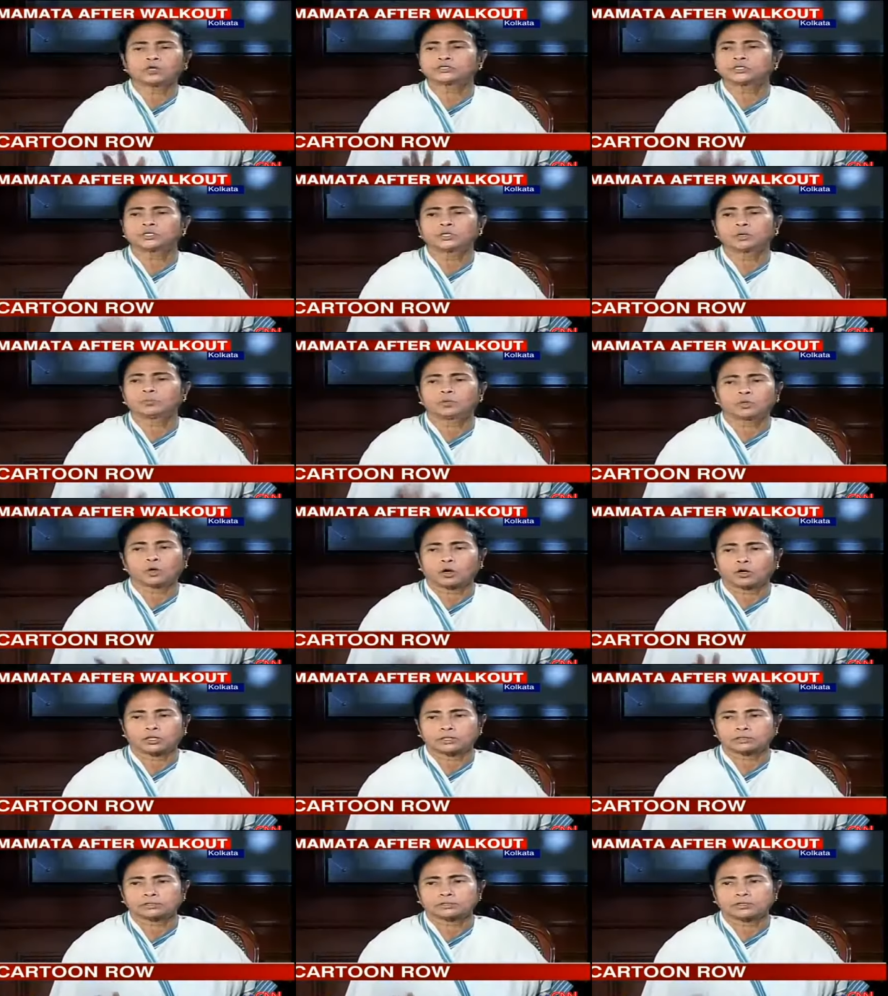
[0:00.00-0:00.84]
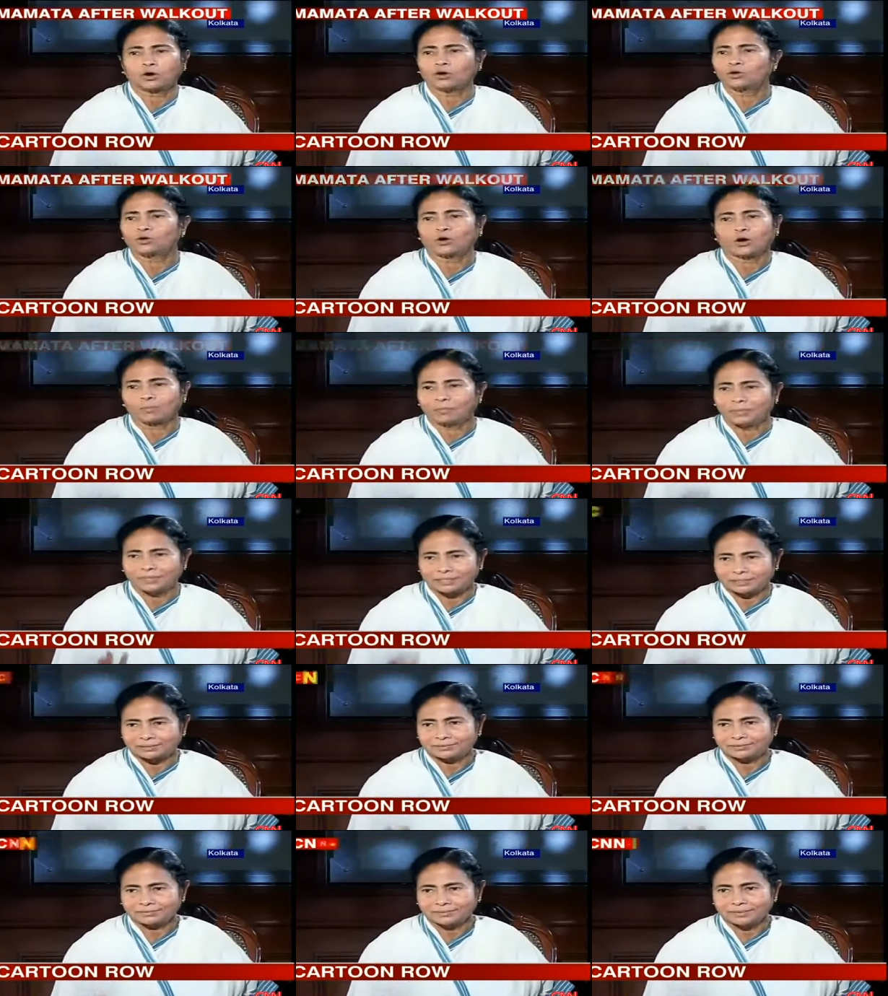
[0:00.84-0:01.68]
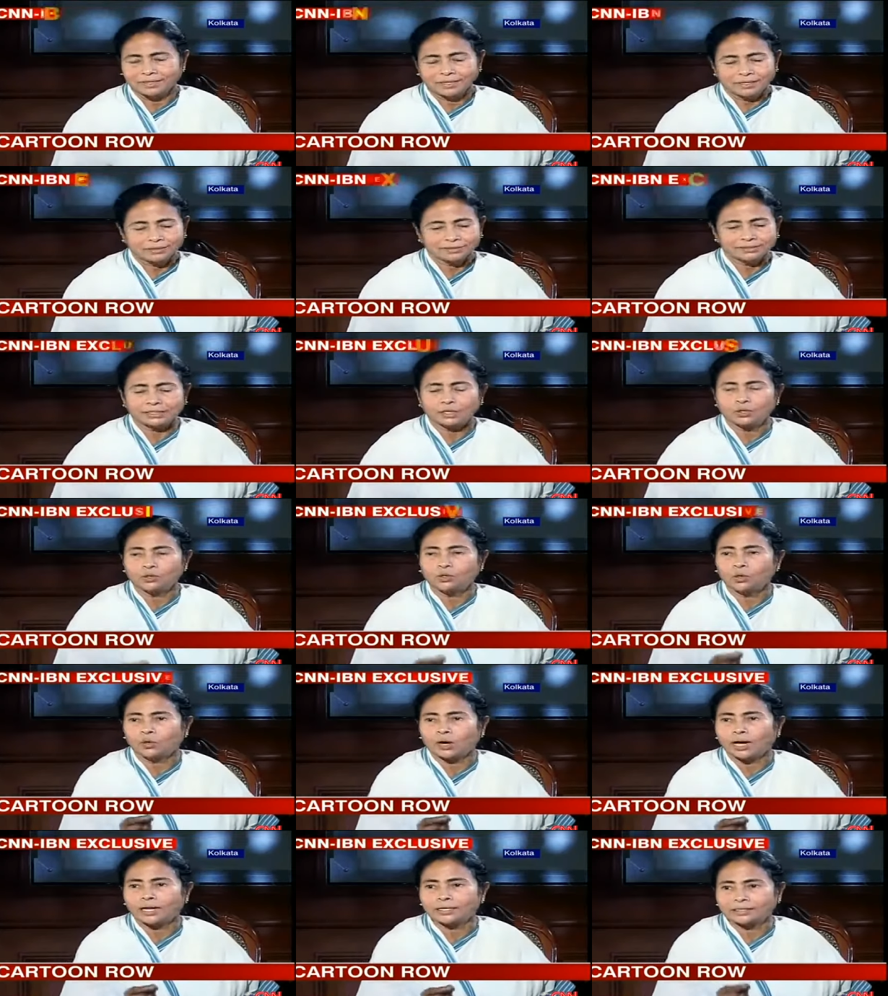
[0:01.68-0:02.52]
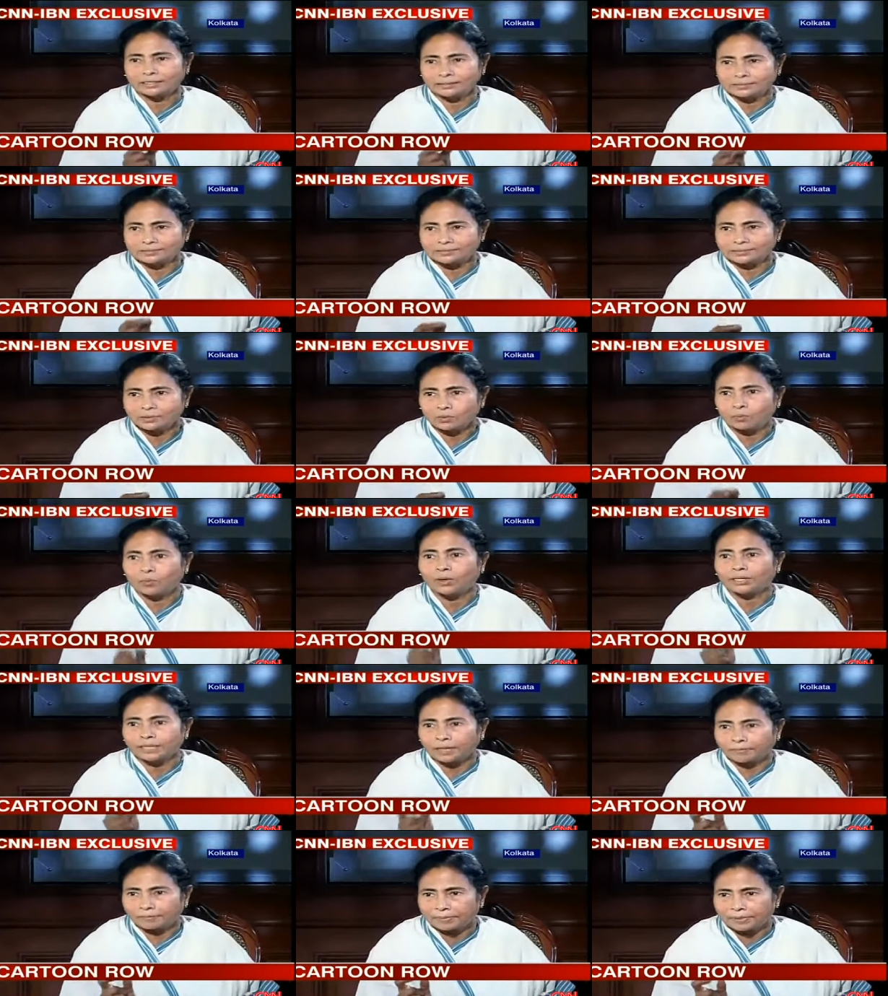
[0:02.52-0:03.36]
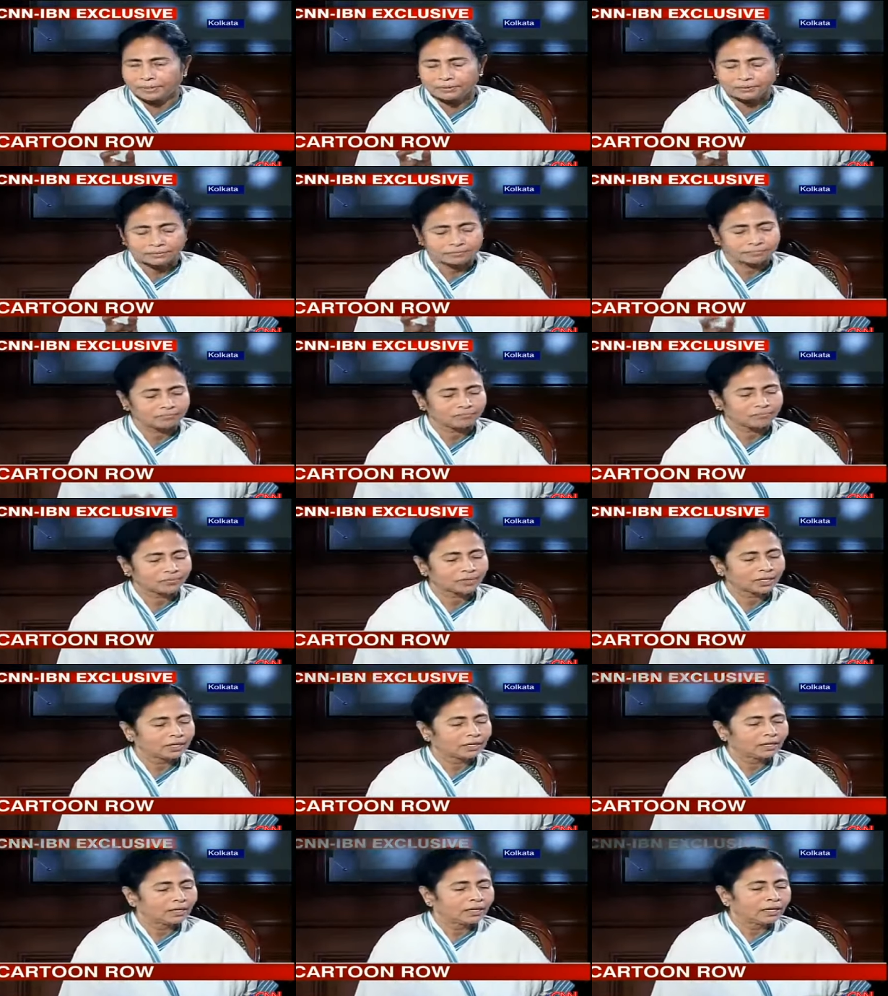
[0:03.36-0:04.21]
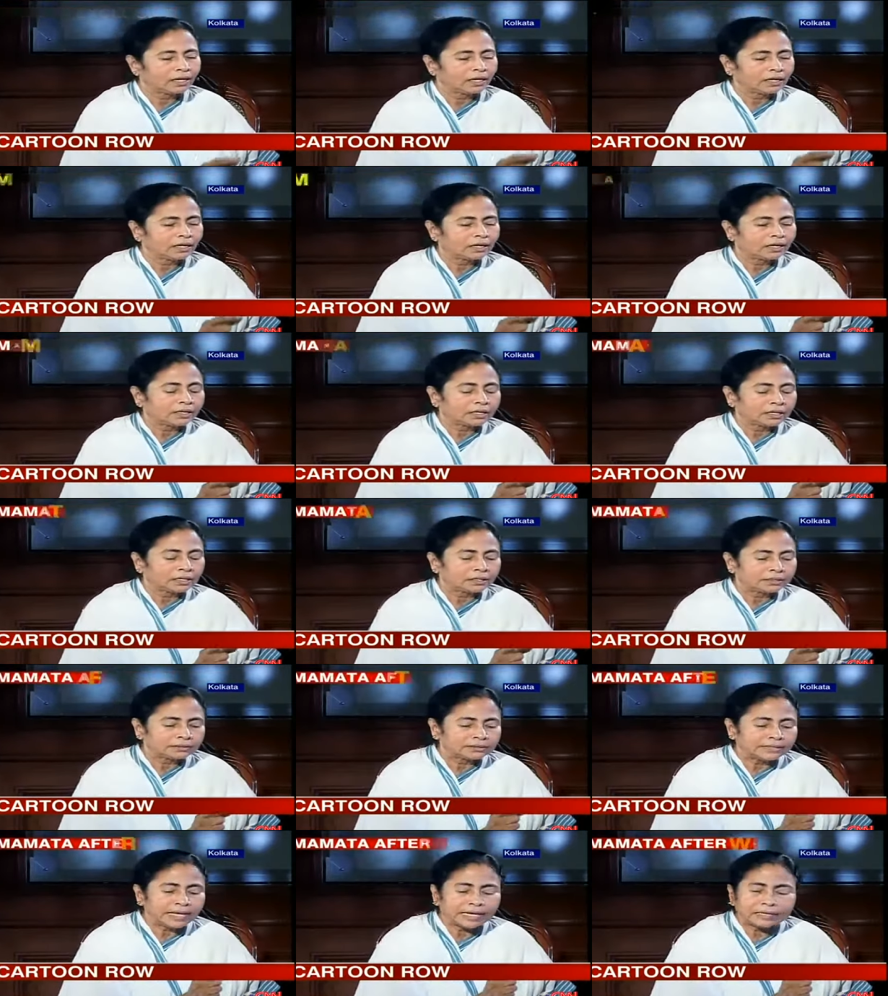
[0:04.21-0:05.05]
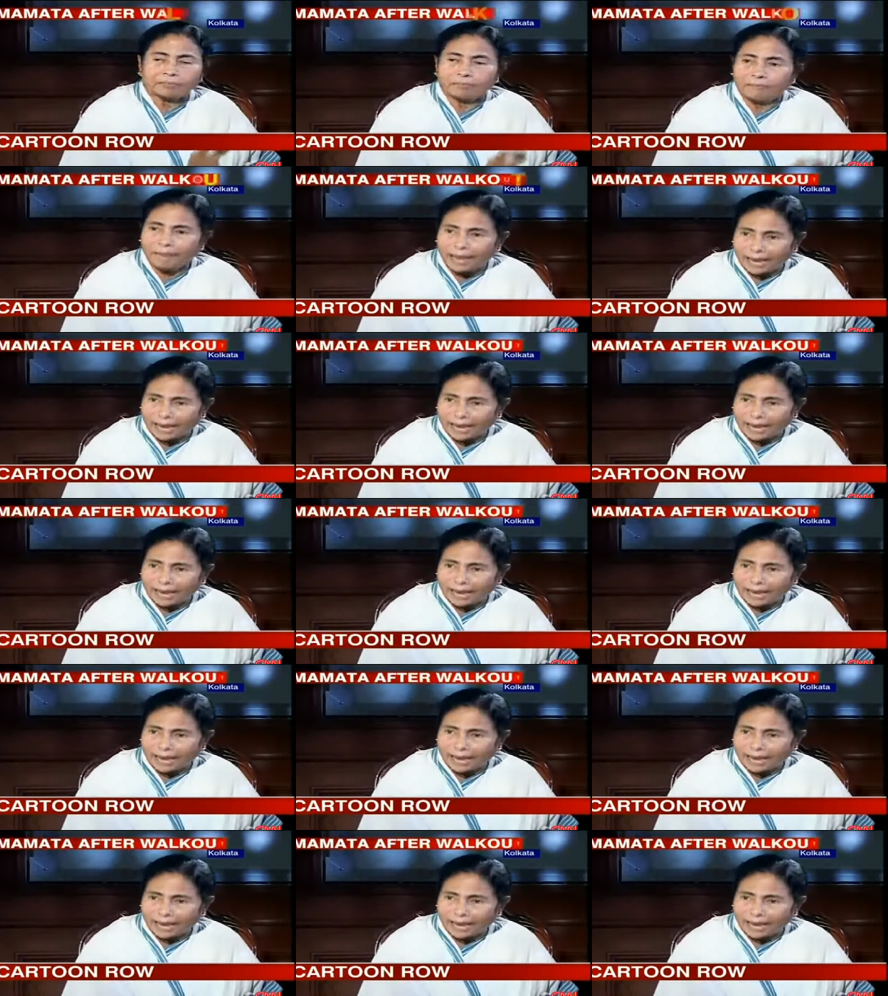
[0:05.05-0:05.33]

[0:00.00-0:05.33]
not Trinamool Congress or government. It is a local case. What happened? That